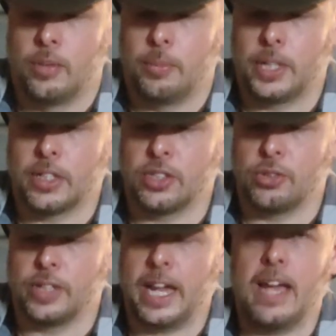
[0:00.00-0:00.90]
because
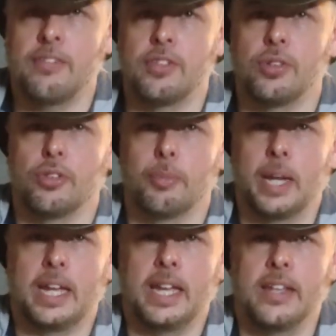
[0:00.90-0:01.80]
you would have to. If
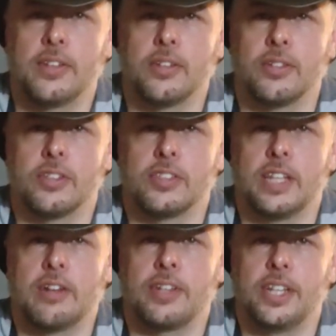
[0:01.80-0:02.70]
my handle is
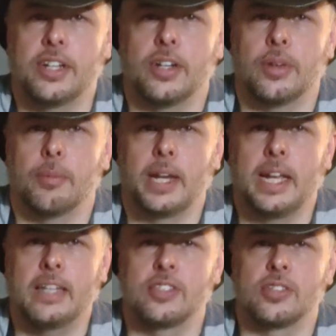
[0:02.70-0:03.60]
down here, my
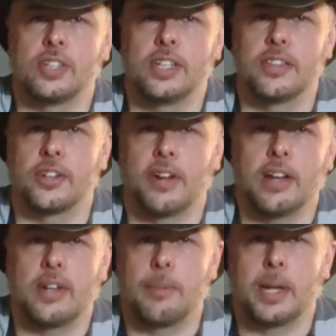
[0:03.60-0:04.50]
hand's going to hit the
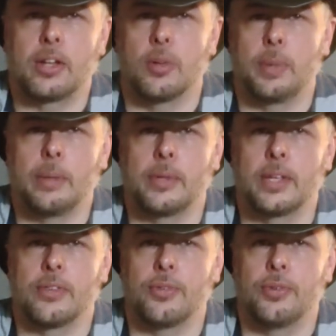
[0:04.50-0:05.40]
ground. I'm not going to be able to
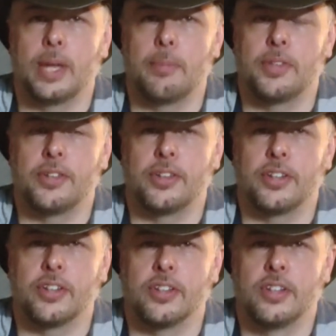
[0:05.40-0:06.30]
get through that
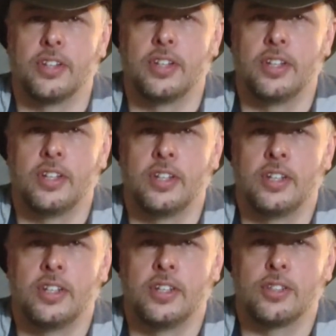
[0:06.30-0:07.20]
material.
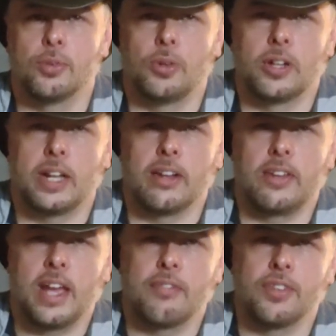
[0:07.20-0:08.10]
So what I
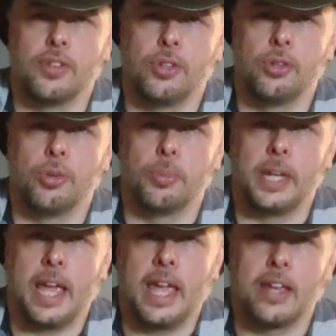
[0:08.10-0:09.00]
would have to do would
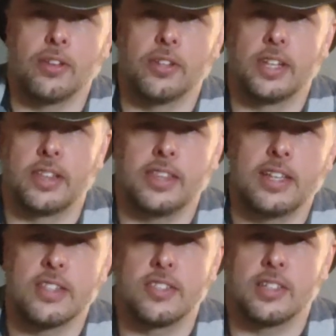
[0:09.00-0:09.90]
be angle like
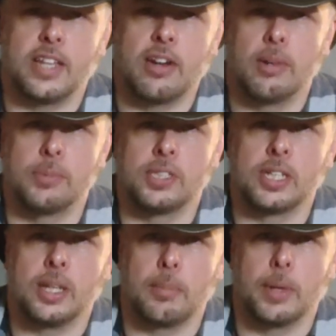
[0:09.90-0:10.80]
this, and now I'm
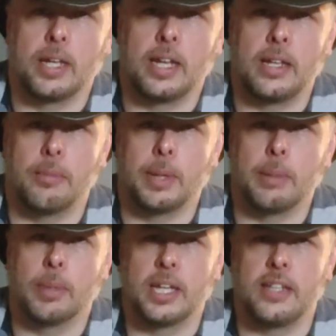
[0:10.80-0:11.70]
sticking my end of my
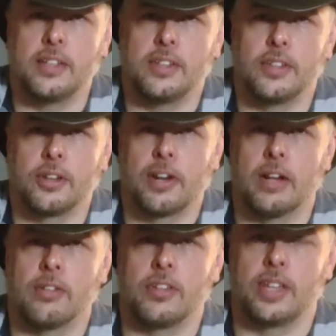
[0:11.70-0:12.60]
blade into the
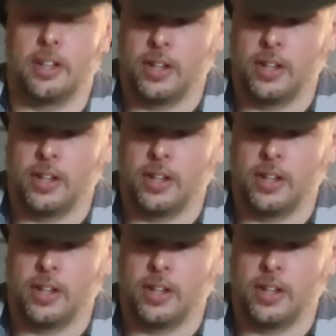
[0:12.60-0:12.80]
ground.